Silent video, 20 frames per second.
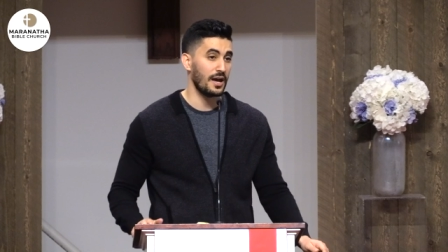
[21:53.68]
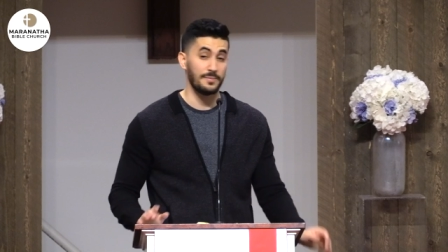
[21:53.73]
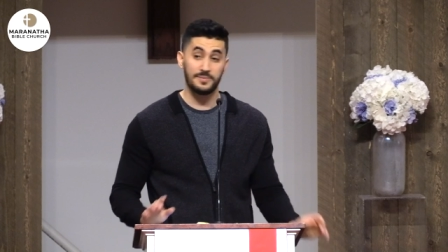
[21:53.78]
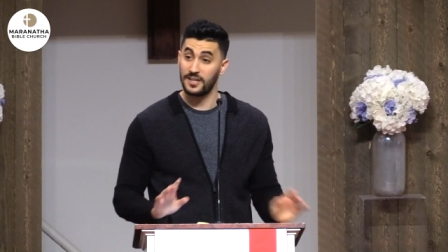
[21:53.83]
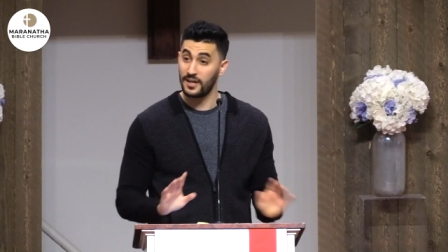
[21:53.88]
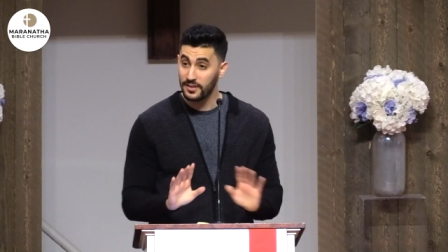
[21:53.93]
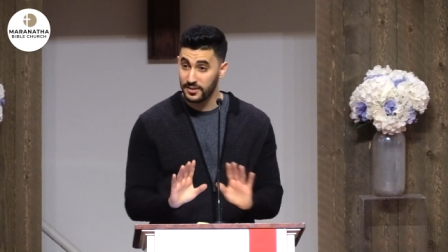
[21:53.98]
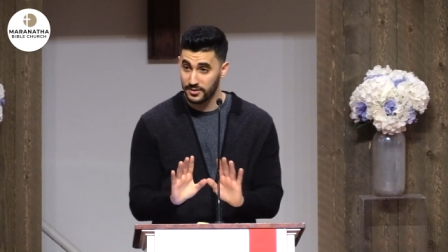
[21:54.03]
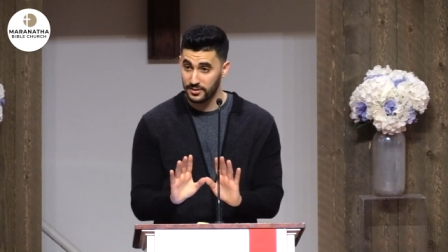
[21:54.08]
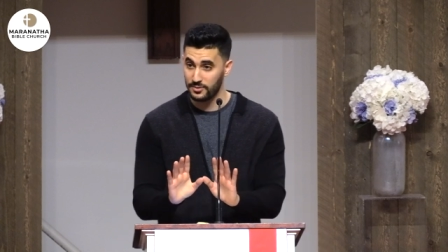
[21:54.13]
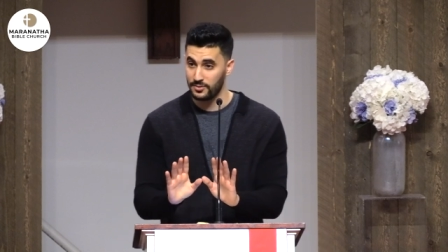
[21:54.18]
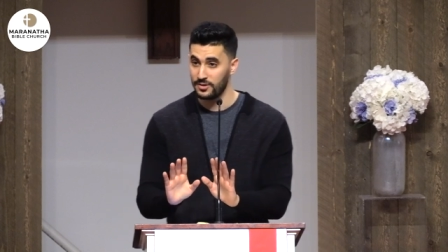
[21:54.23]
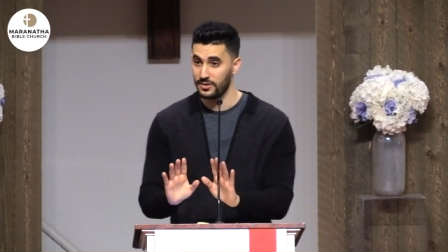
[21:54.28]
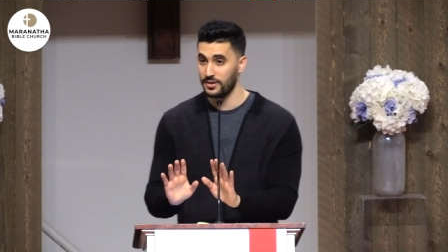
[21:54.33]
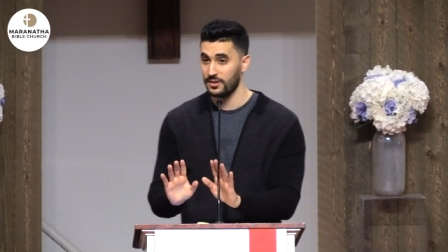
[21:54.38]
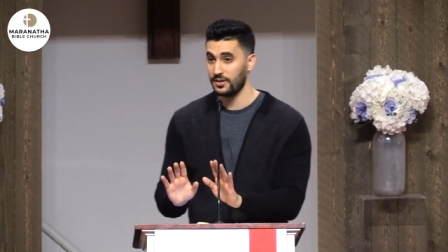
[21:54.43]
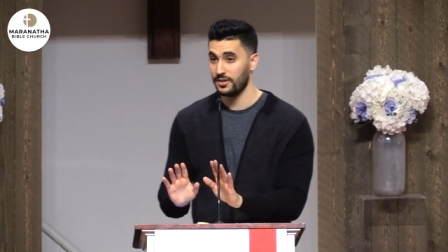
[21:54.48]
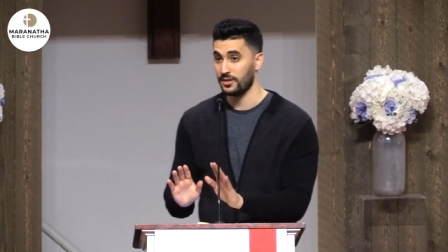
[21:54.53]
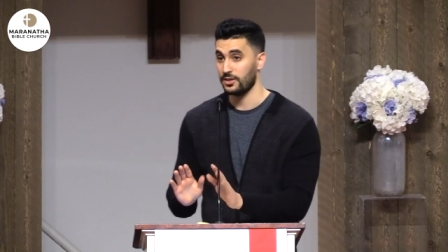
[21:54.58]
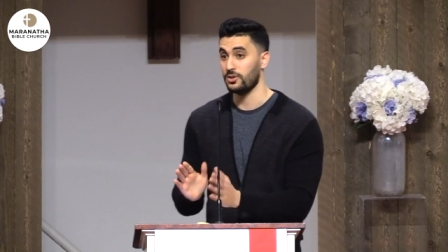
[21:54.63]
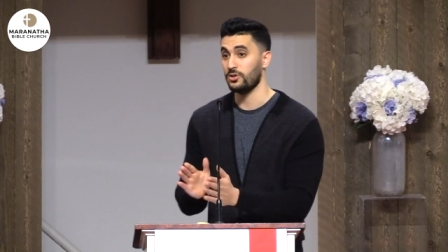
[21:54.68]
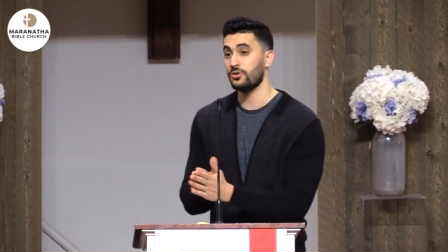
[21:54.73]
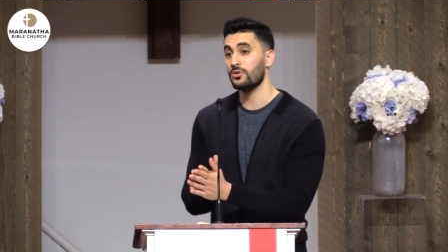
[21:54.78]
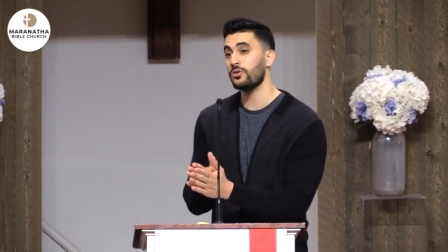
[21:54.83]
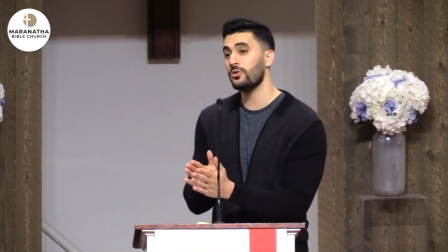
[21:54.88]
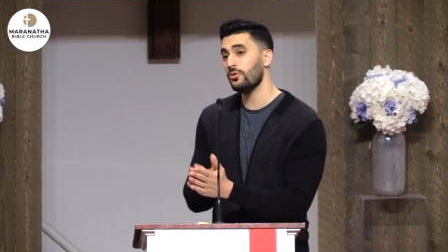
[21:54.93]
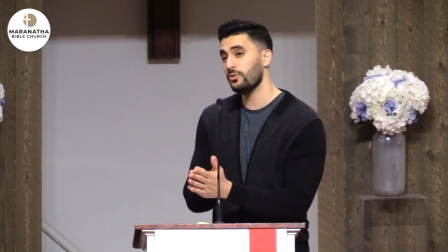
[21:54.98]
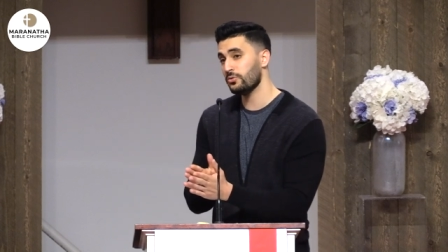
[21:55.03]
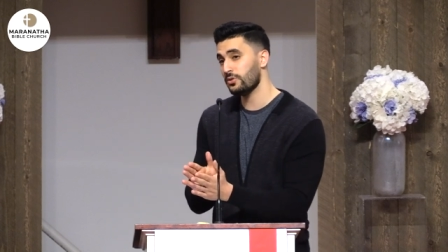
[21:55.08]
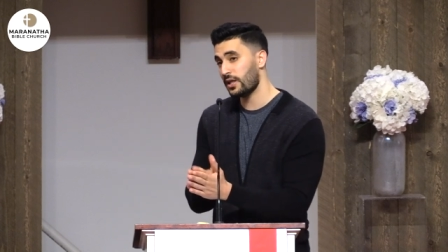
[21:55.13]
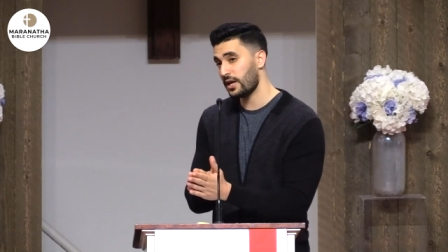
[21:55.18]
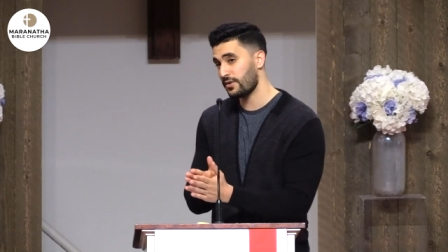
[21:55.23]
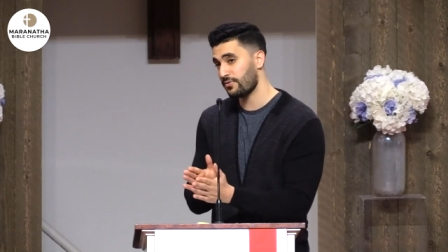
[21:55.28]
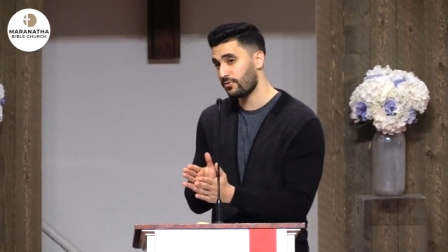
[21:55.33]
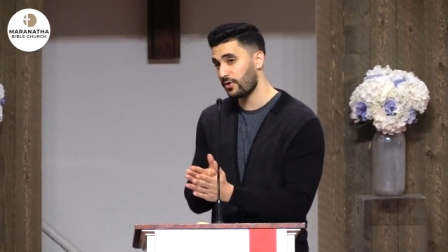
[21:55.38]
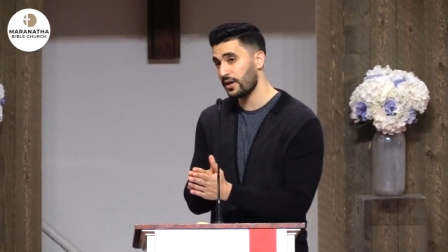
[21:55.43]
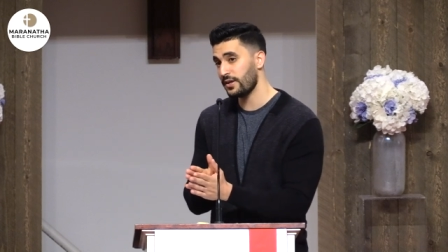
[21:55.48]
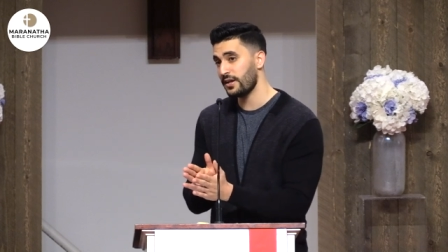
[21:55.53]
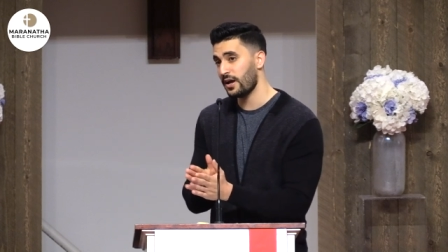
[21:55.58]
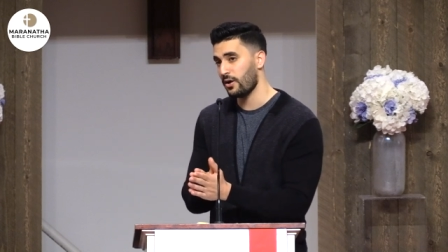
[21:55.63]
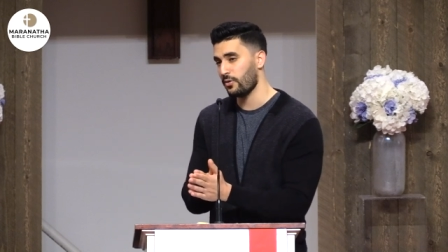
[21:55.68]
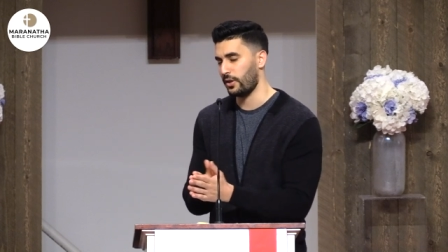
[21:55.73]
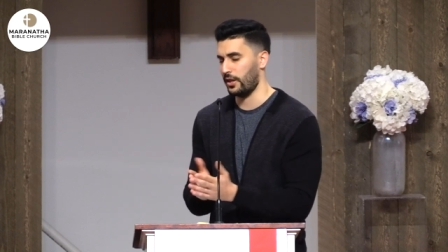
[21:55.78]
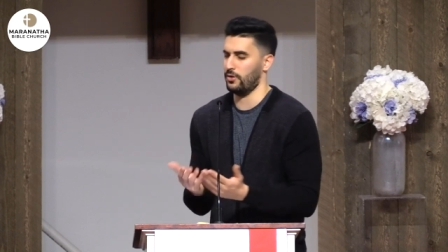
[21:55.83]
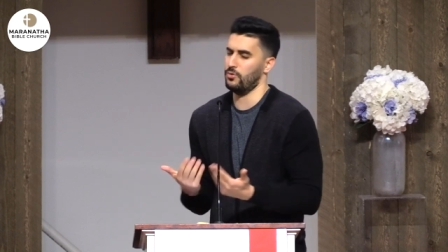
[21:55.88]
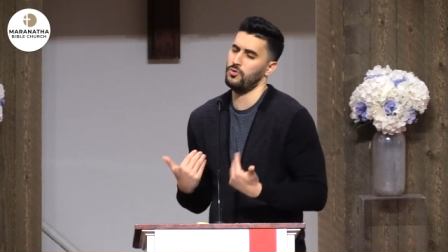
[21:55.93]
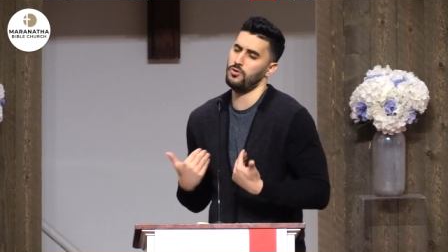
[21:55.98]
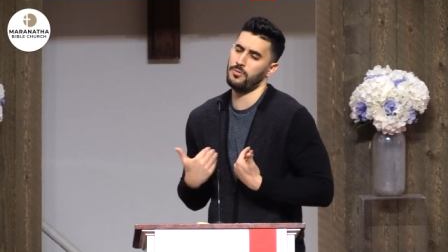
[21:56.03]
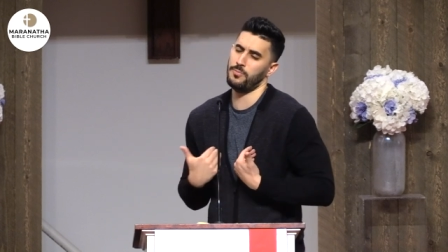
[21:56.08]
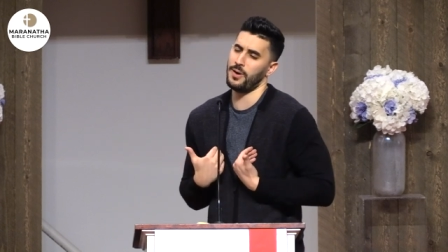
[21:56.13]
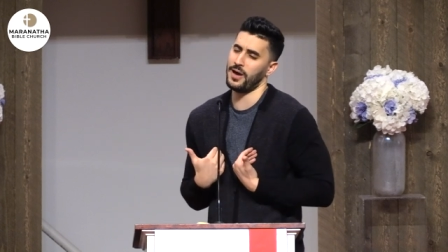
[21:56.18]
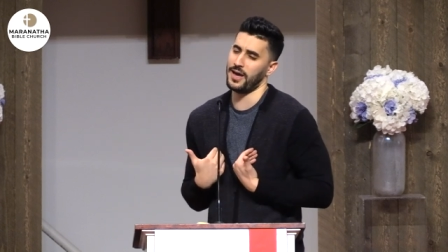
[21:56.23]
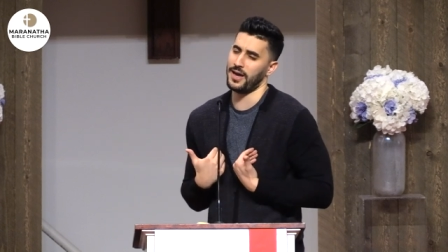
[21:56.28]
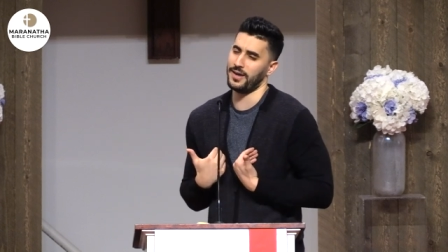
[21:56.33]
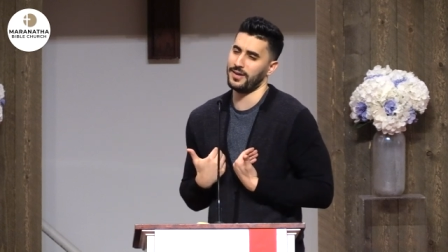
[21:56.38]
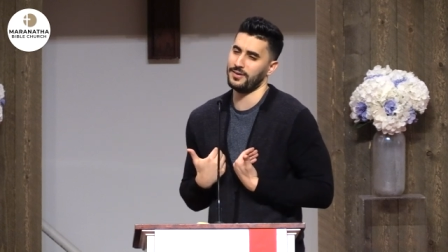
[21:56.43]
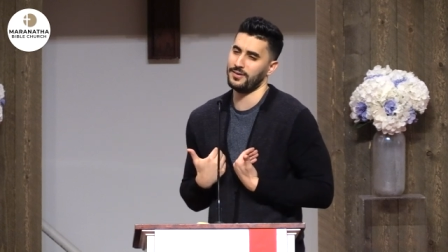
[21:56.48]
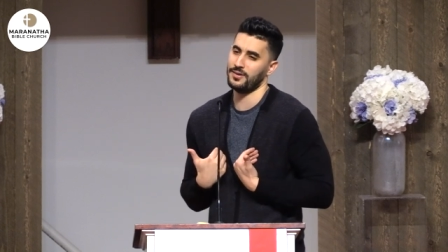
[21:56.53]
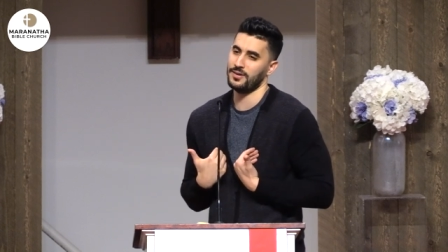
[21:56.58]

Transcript: I'm telling you, your own life right now, like, who am I?